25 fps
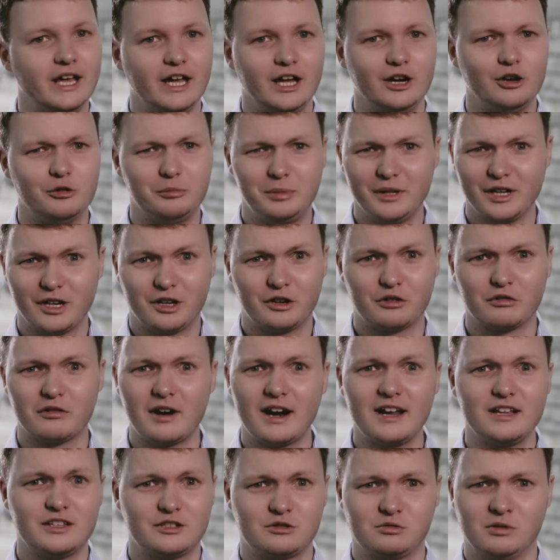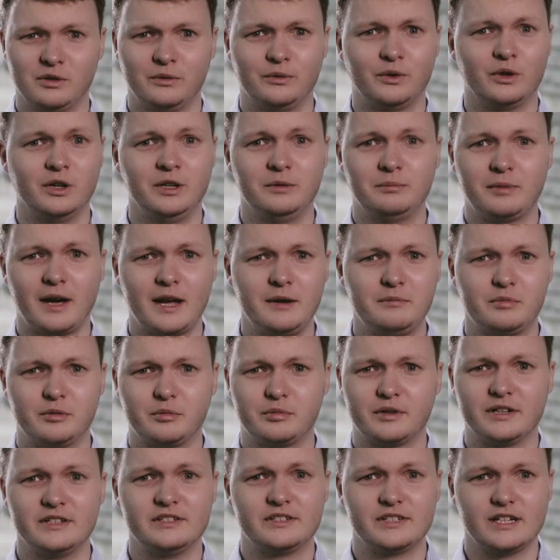It would be great to avoid paper
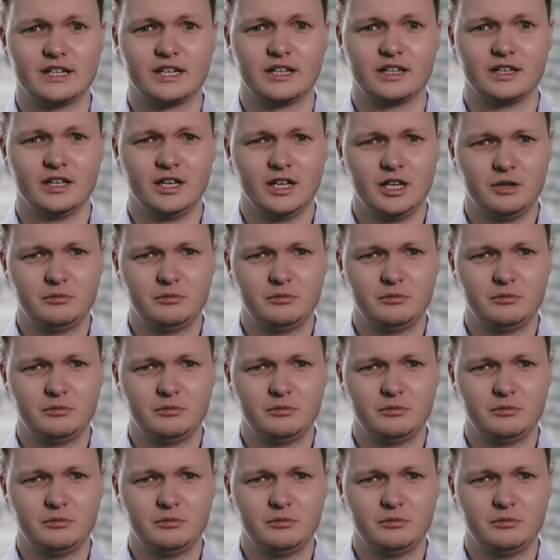printing,